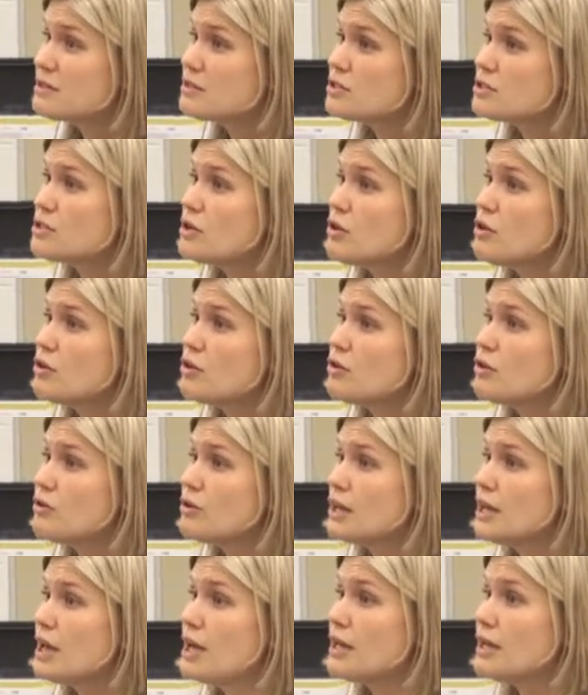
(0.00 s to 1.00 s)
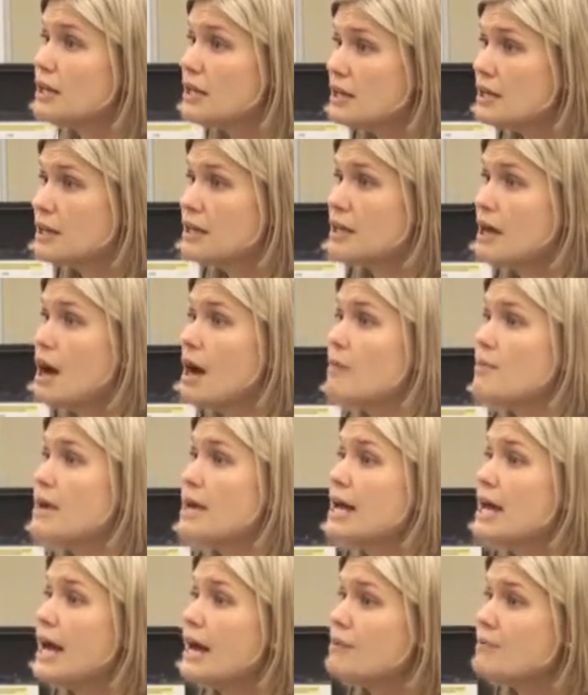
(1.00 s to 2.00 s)
So you can heat it up
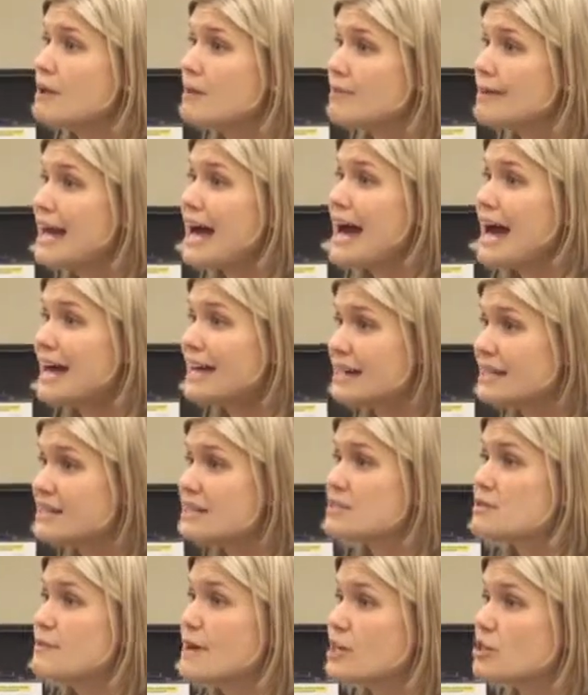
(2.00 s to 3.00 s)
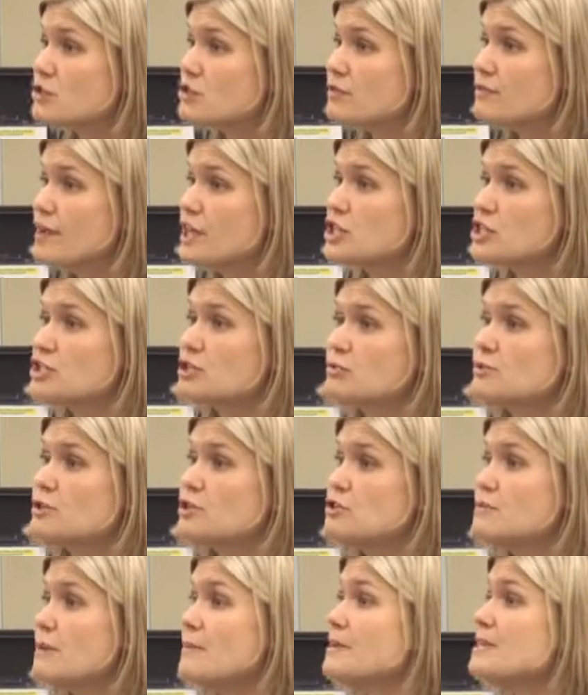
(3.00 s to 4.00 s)
and maybe add in some extra
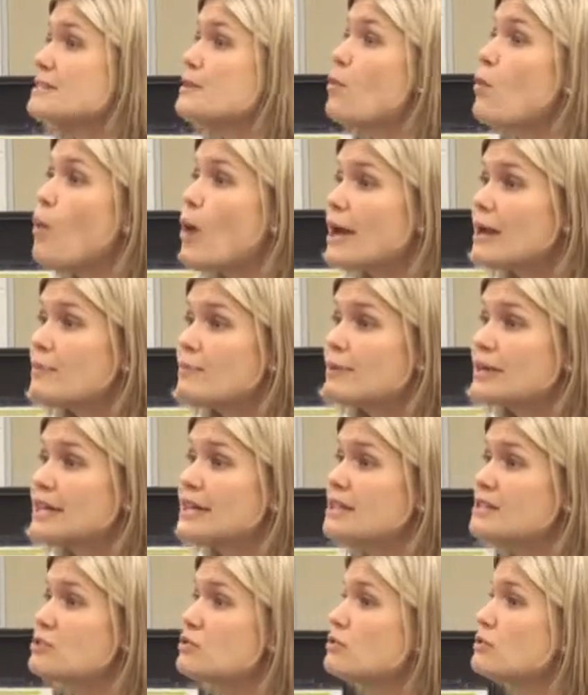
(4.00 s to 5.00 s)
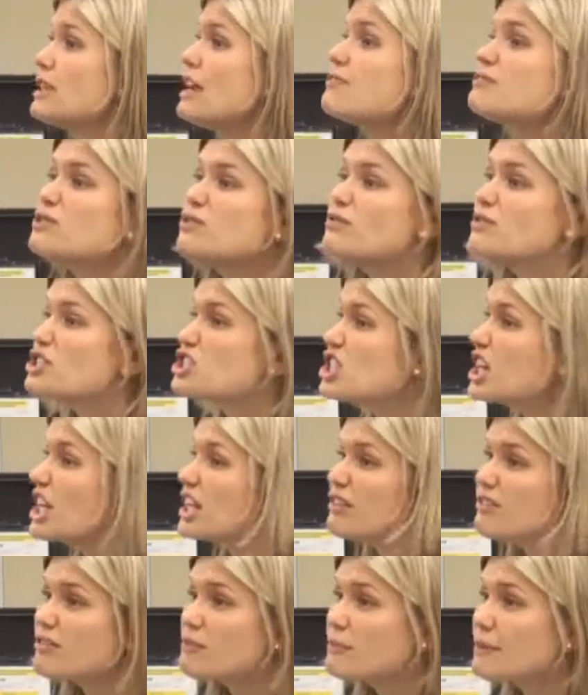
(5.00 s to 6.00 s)
vegetables, maybe some white beans or leftover
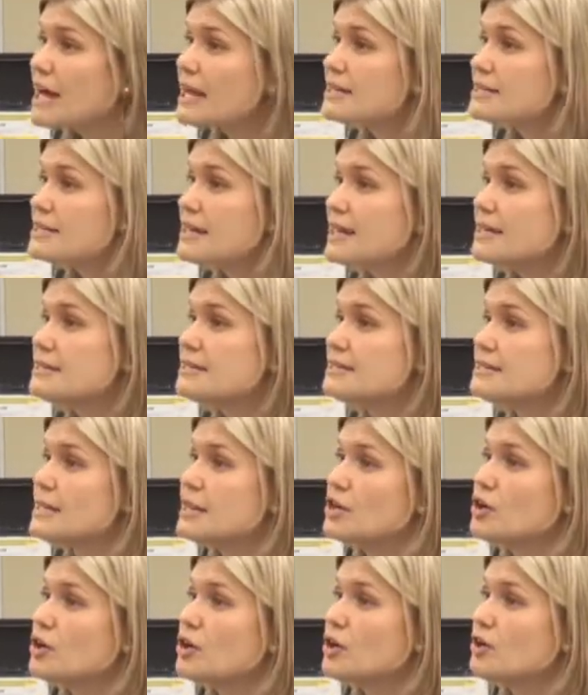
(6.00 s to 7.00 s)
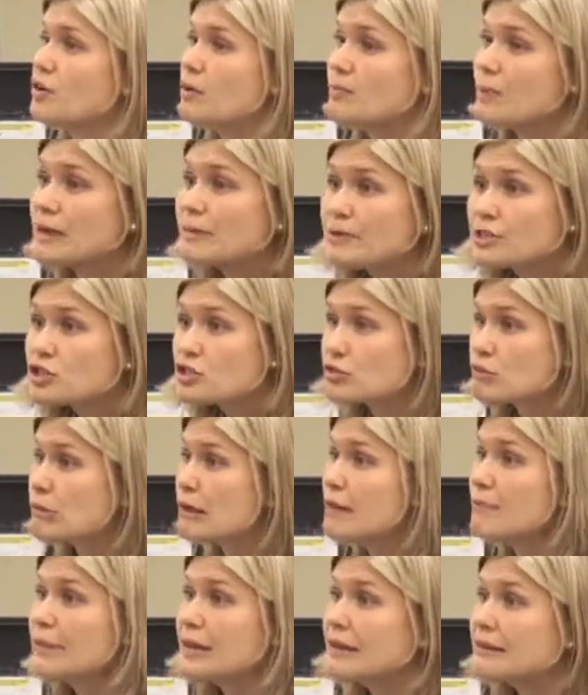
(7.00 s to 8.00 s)
chicken from last night's dinner or baby
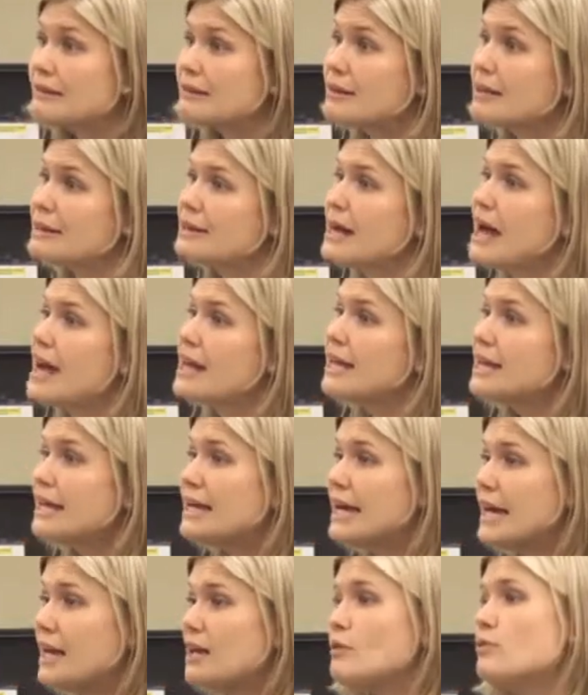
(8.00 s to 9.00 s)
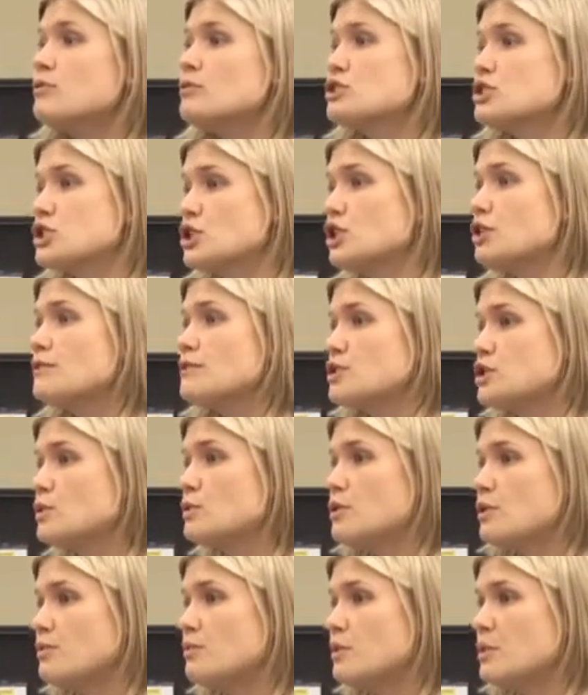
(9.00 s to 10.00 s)
shrimp, anything like that. And it will serve 2
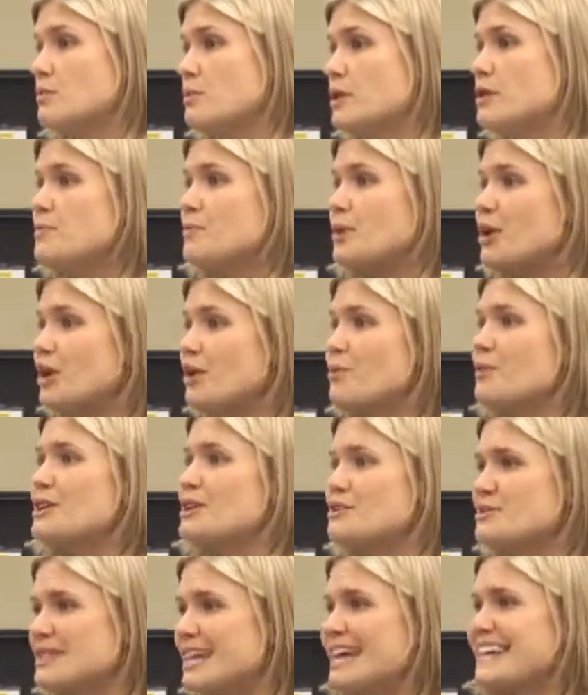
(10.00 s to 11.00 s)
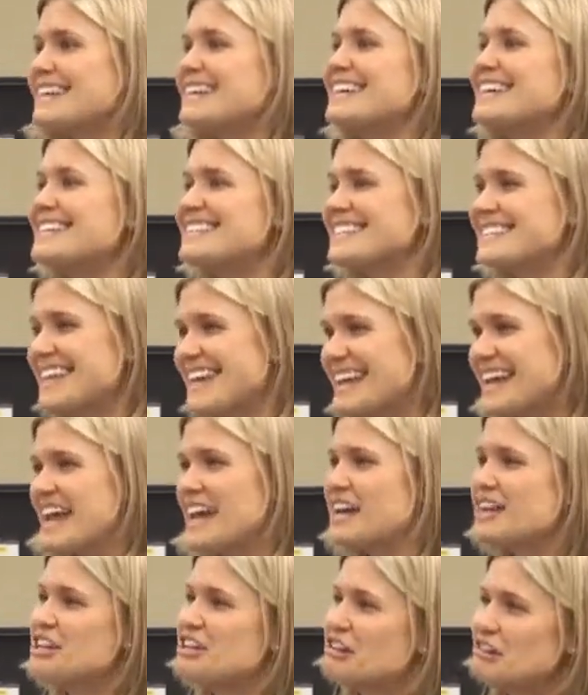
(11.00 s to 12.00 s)
or 3 people when you take this
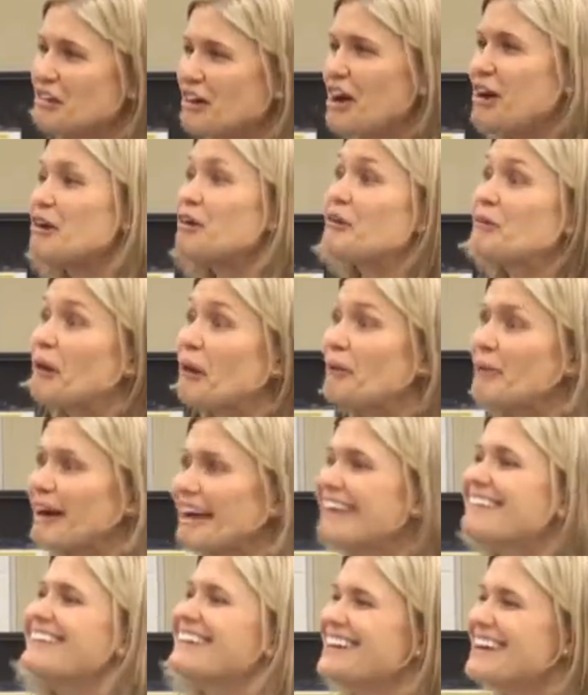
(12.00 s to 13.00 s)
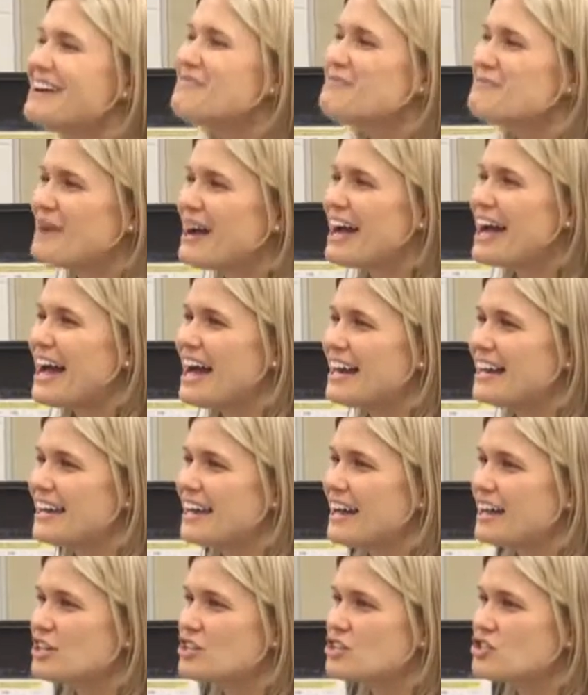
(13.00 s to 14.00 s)
and you kind of grow it by
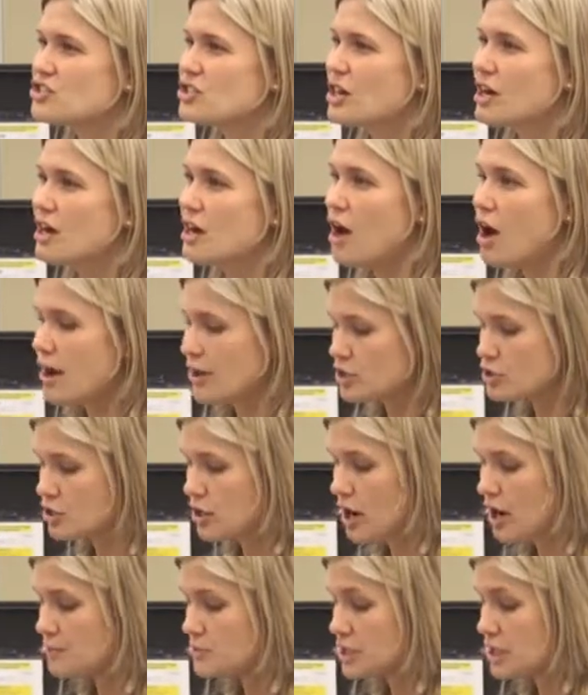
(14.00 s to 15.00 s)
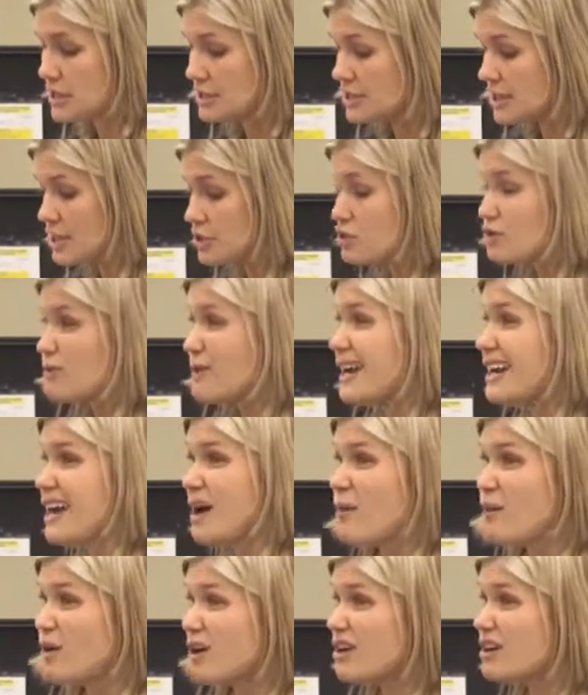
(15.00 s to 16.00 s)
adding extra options. It's great
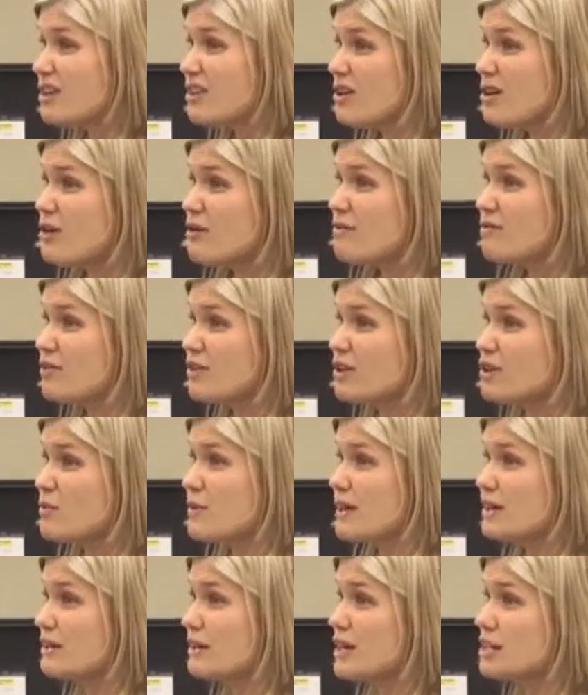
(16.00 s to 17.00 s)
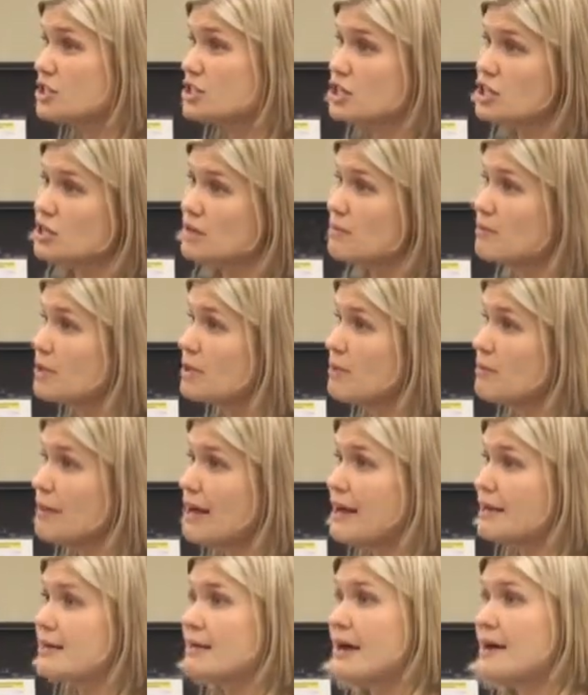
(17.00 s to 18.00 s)
at work though for a quick lunch. You can peel
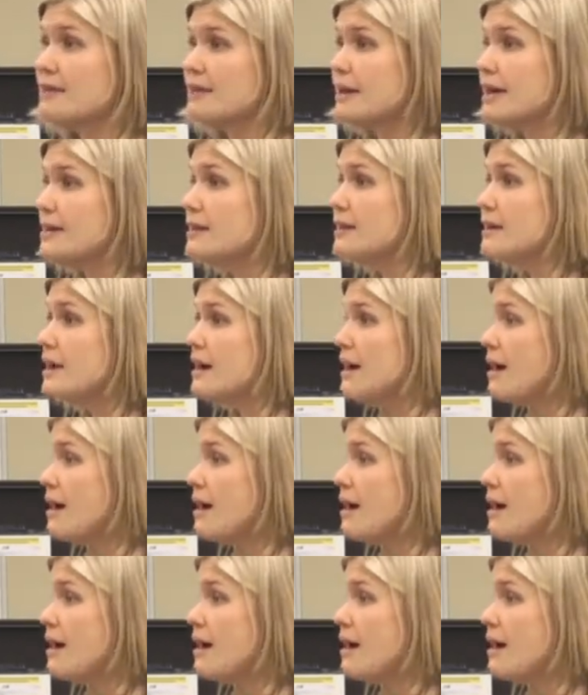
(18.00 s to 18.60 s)
back that lid.